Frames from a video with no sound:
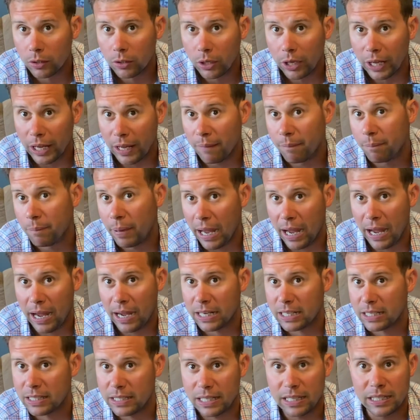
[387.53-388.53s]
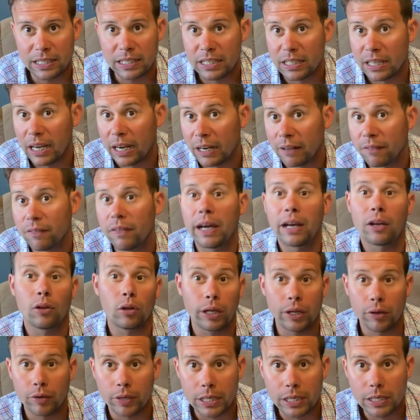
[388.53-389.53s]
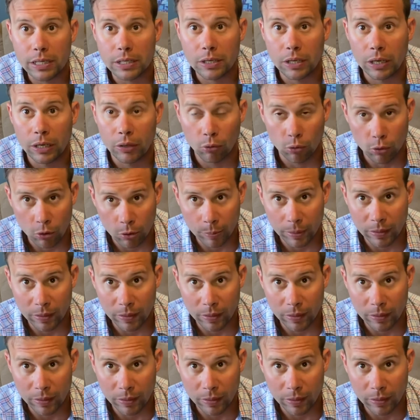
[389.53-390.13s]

impacts inside of vital areas in order to